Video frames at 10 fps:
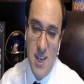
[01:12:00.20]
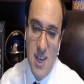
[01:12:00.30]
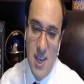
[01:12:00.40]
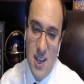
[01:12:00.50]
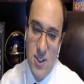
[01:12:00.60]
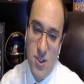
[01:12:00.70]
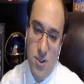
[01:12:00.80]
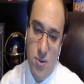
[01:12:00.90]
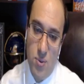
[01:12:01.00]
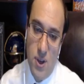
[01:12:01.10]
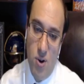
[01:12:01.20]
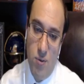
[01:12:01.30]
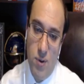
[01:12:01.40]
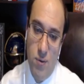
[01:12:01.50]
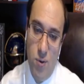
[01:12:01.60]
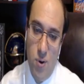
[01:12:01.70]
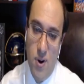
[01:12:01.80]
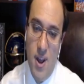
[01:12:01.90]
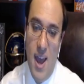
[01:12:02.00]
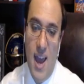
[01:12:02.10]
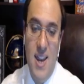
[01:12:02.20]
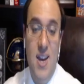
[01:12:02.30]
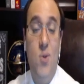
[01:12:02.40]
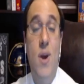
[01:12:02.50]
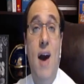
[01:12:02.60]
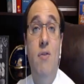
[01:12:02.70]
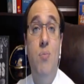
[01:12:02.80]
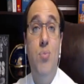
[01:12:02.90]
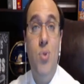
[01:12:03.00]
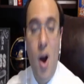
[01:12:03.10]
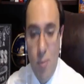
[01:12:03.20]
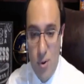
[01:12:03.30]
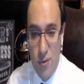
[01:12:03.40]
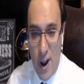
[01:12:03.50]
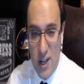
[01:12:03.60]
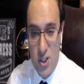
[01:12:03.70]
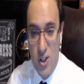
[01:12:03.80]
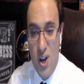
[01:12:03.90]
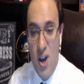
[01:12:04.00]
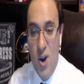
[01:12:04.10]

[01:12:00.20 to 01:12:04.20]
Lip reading: E is 3/4. And here we have a proper fraction.